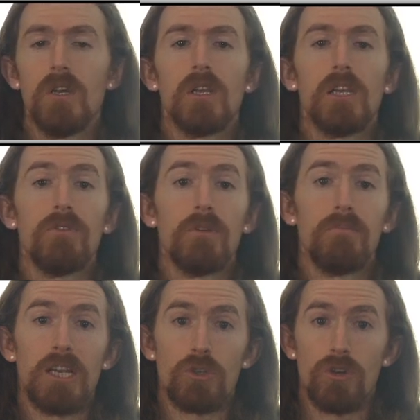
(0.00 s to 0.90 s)
live in
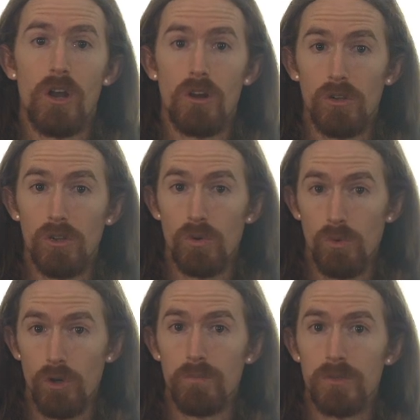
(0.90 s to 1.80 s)
matriarchal
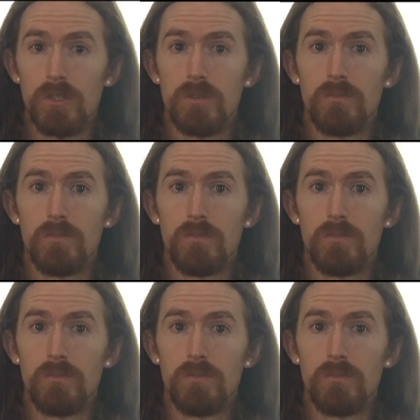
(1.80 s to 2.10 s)
groups.